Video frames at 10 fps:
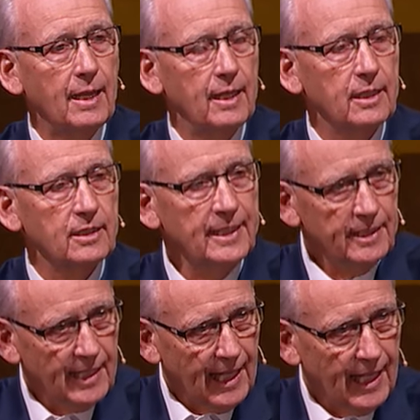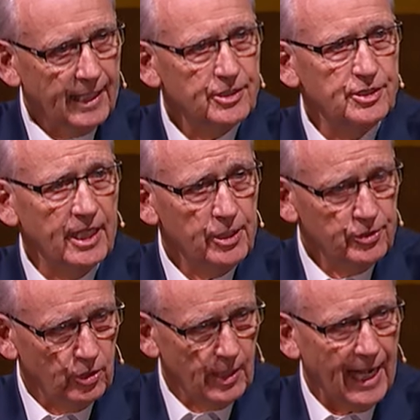uh, Lynn and I
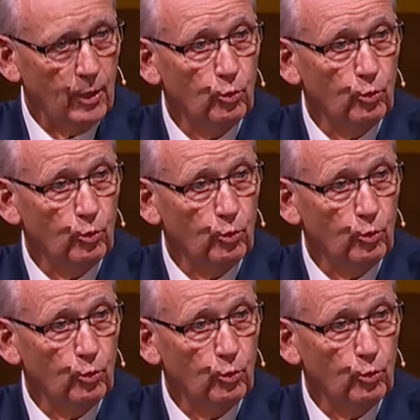tendered our